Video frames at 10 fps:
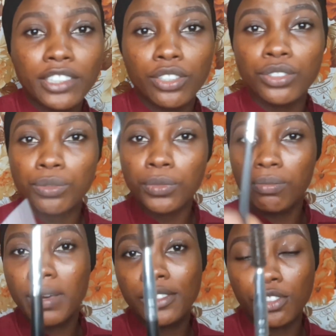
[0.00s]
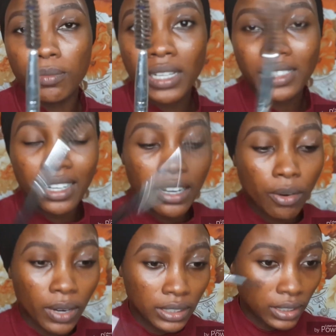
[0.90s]
you are done, you move back to your
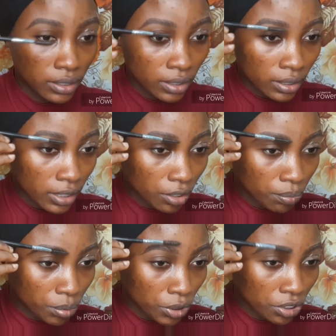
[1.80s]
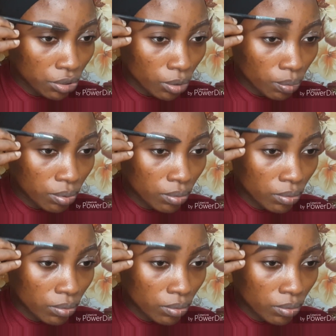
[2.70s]
mascara wand and you brush it up.